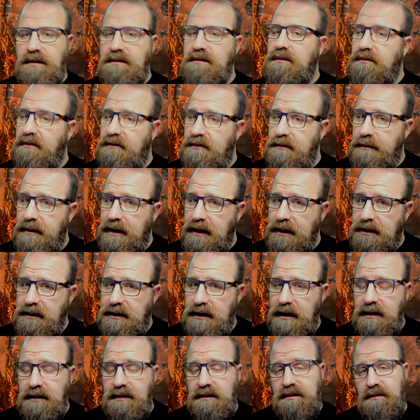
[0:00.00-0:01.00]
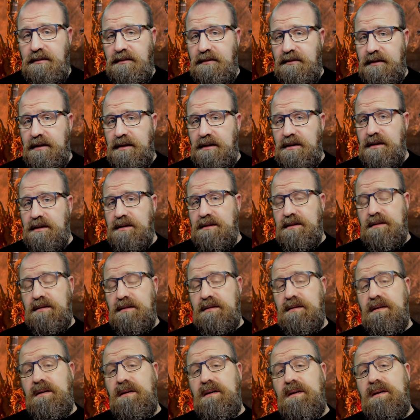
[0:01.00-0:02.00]
Some of it makes sense, some of it
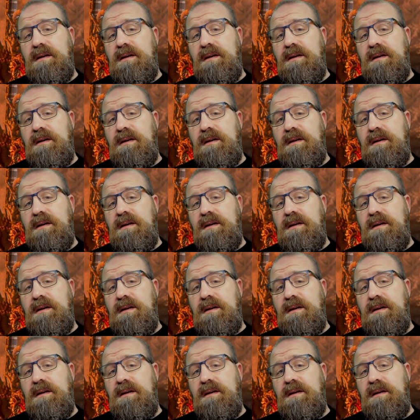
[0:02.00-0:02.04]
doesn't.